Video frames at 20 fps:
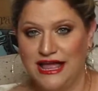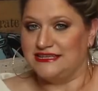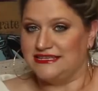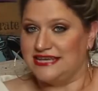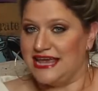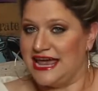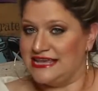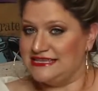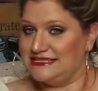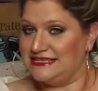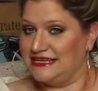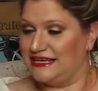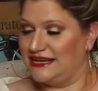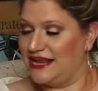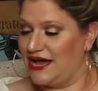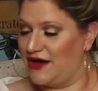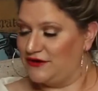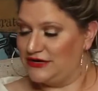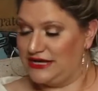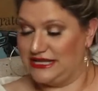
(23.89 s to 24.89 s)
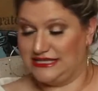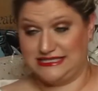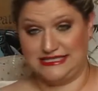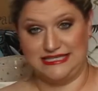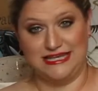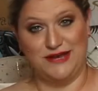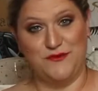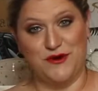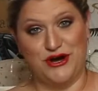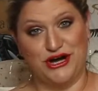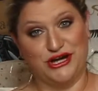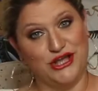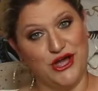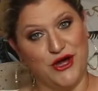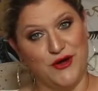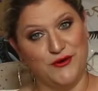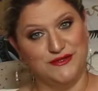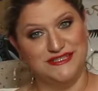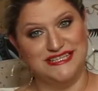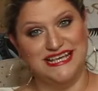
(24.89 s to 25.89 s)
Testing it out, let's see where it
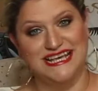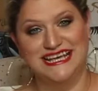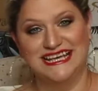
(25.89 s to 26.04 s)
goes.